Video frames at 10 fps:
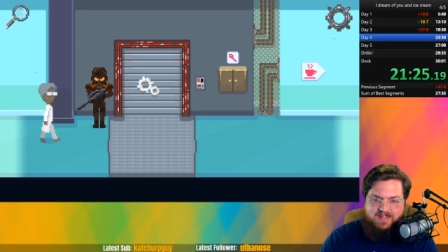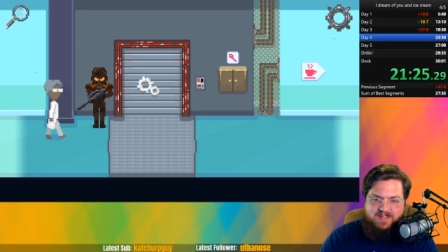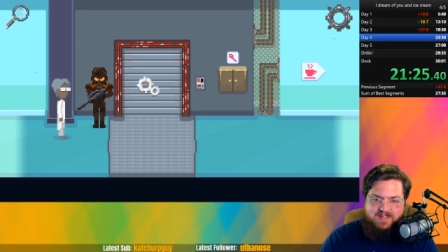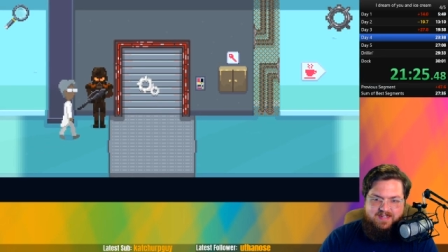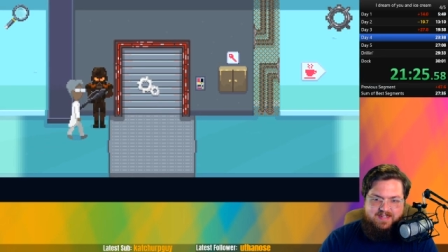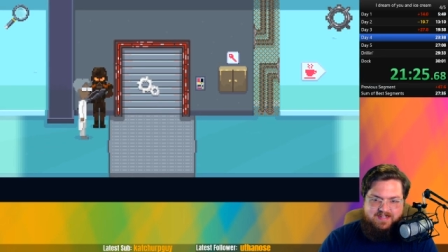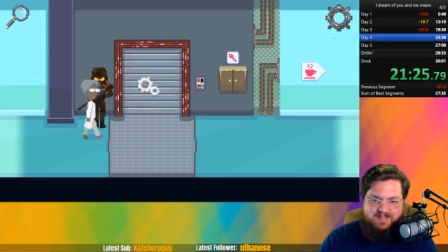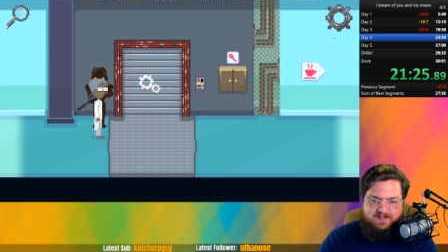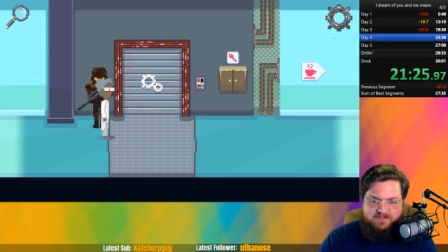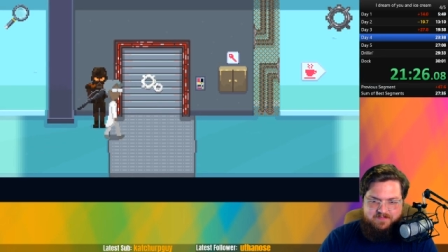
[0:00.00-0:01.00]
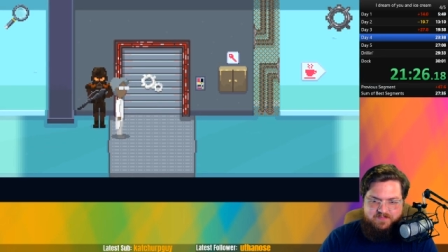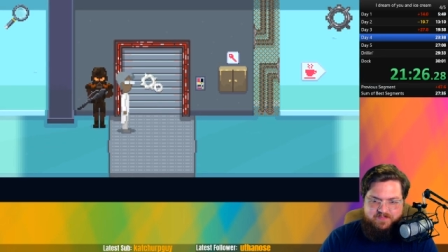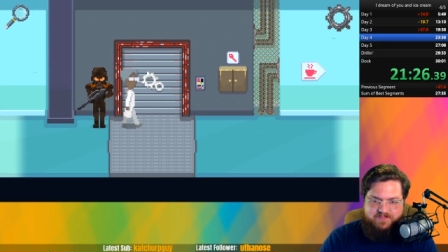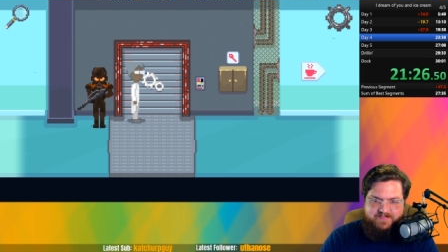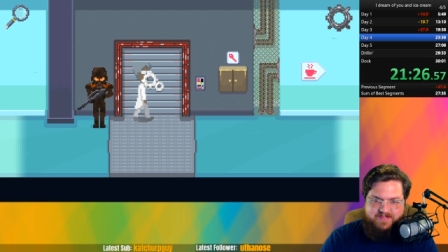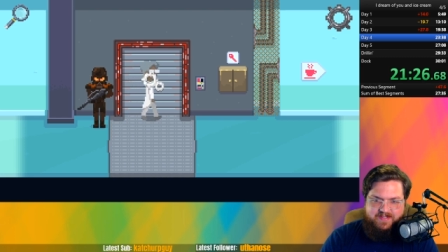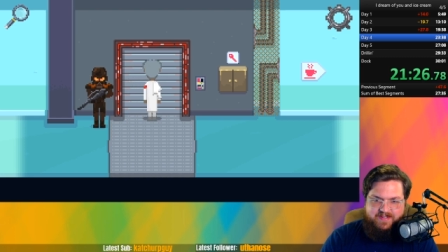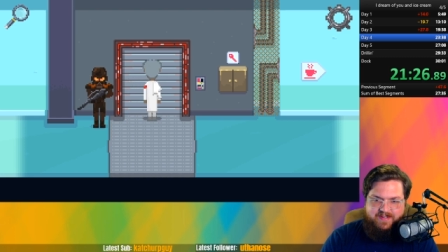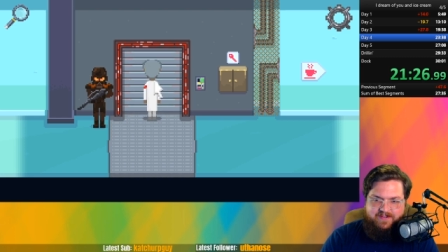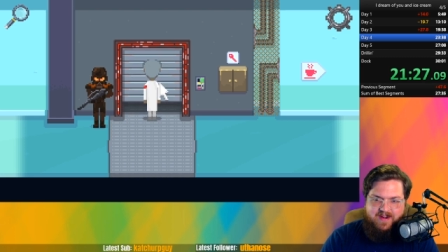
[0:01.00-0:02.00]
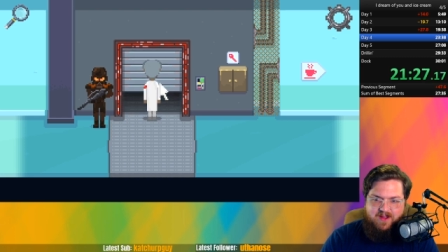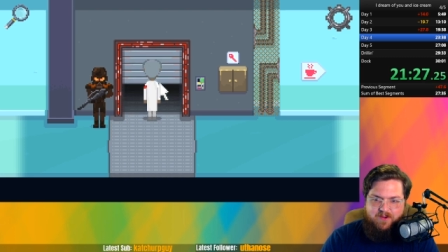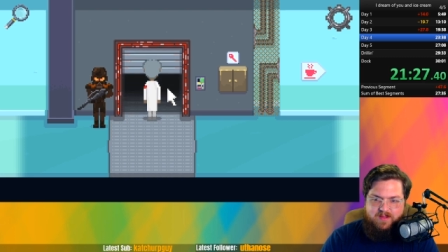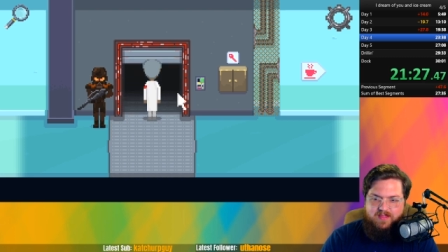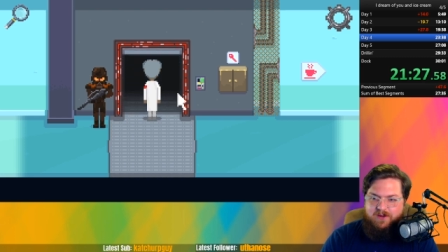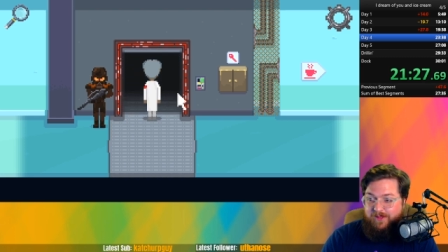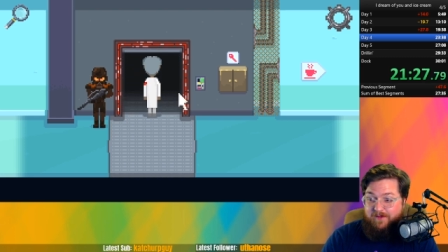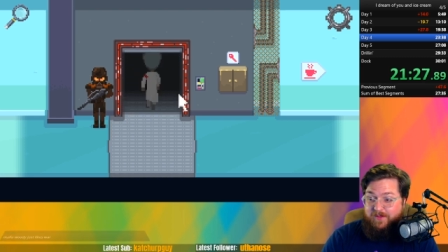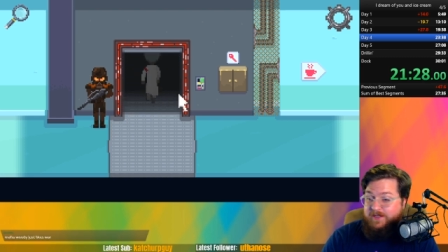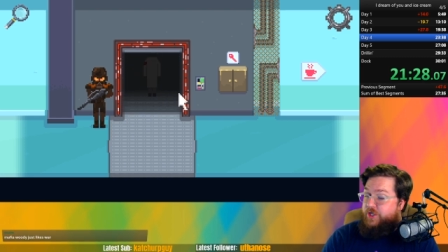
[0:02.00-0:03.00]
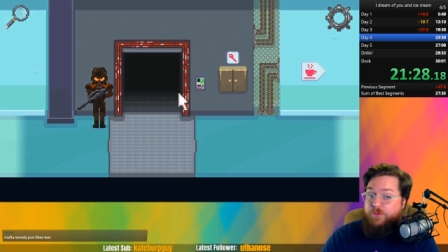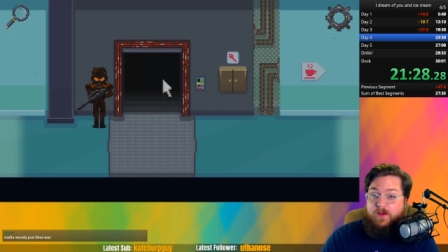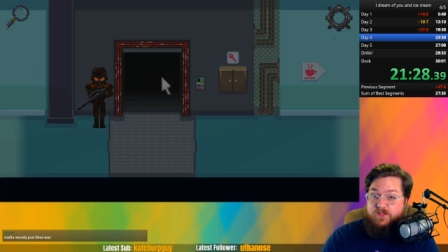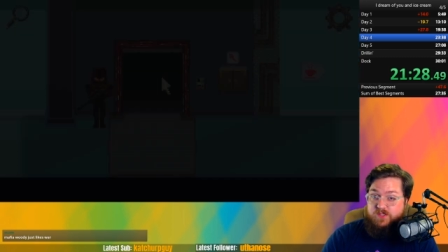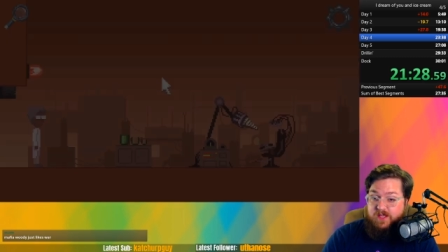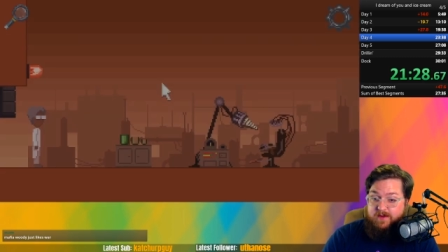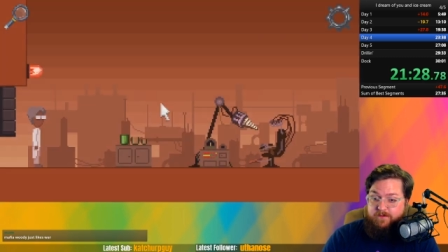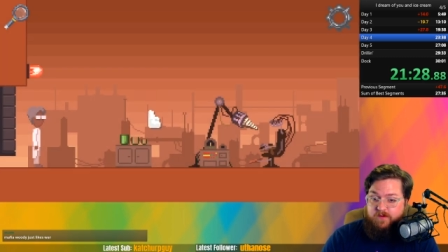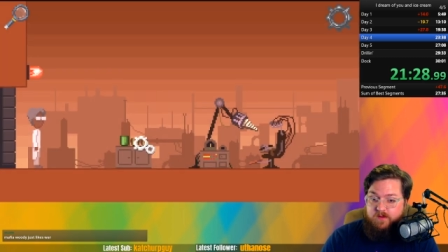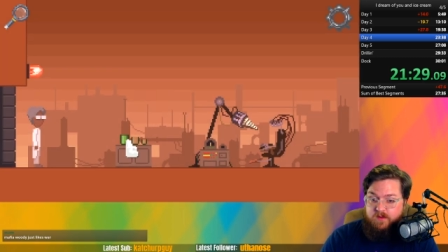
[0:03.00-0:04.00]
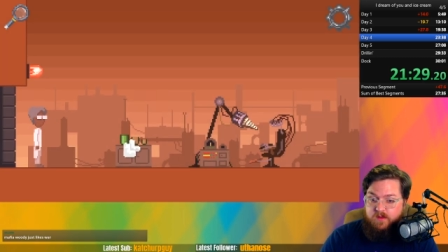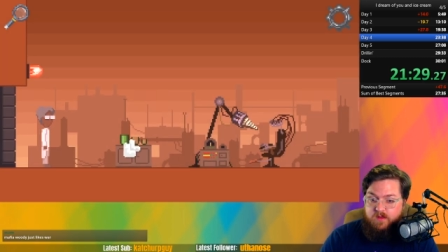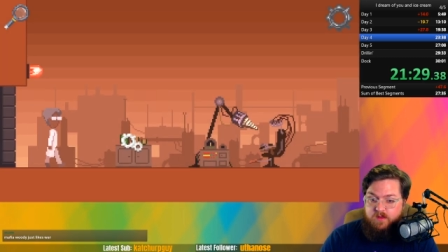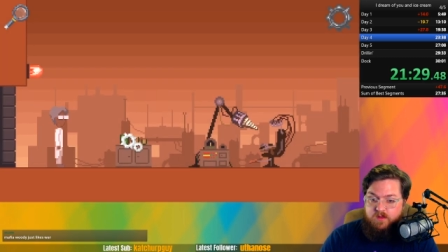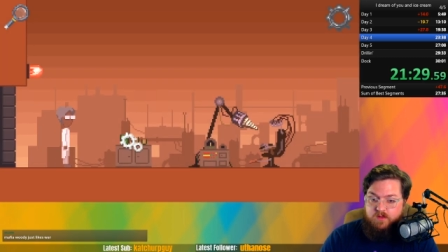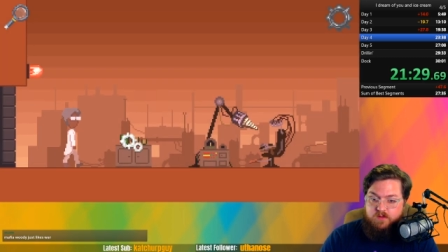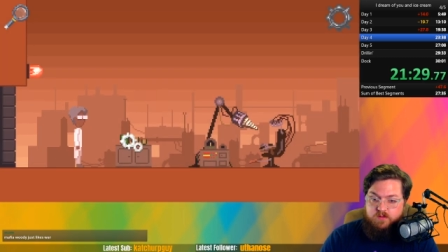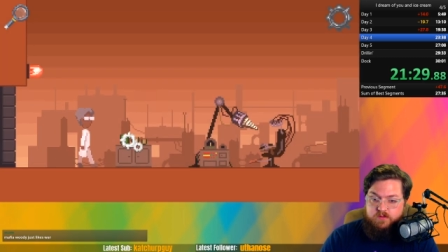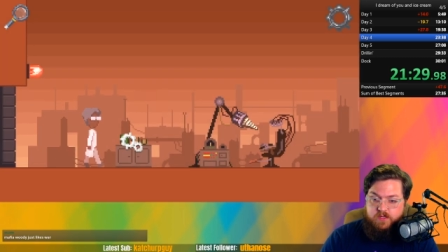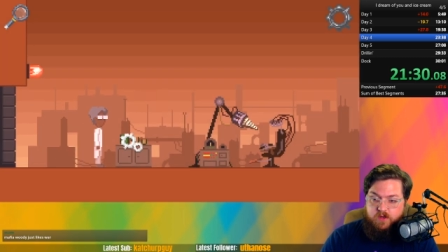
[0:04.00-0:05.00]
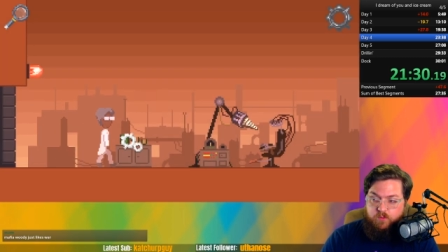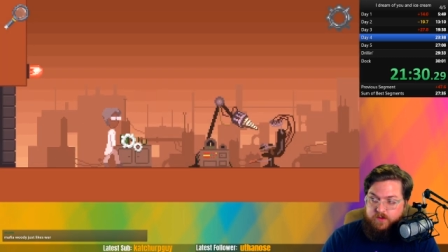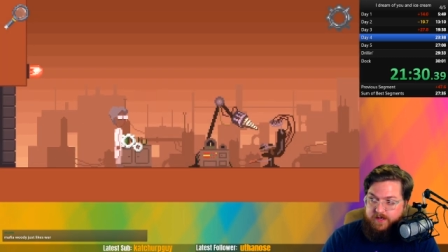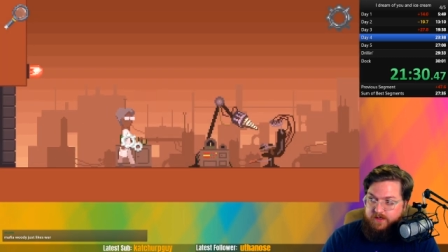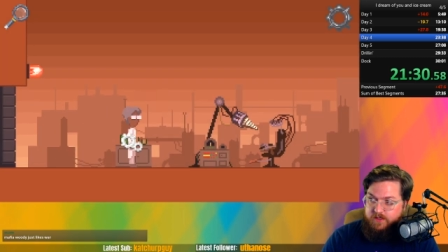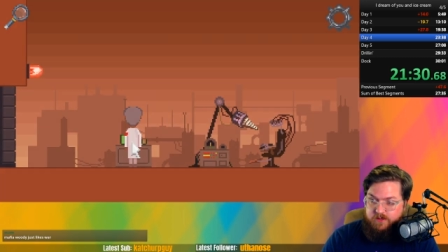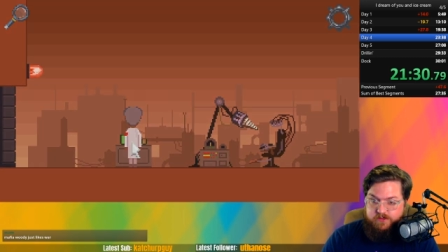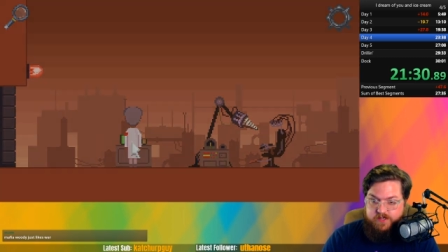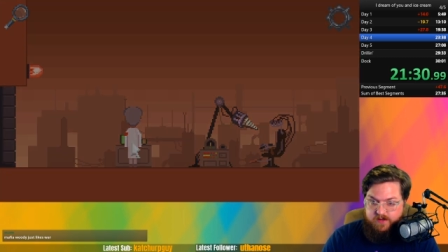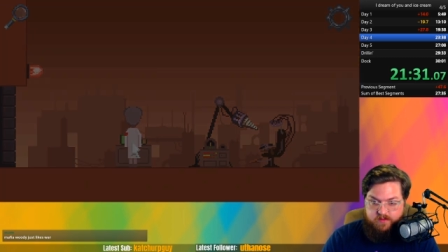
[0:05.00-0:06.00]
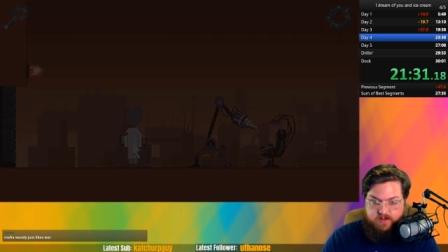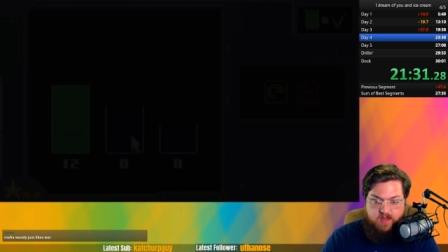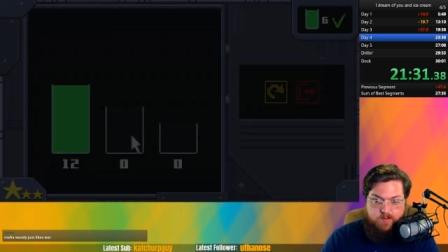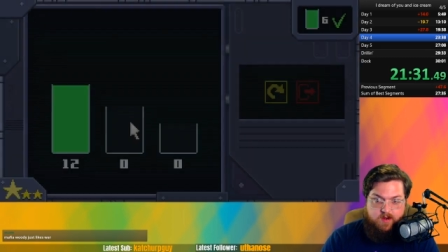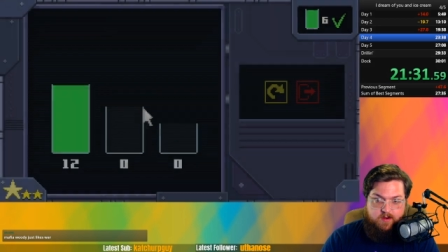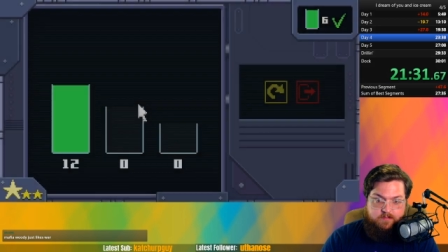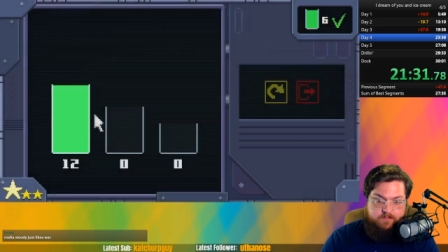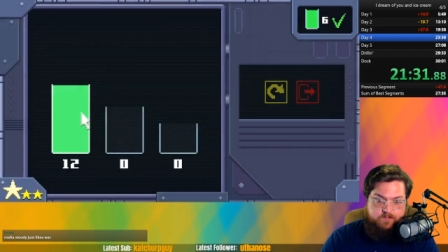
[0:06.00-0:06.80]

Um, all right, we literally have like two puzzles left, so we're getting close to the end of the game here.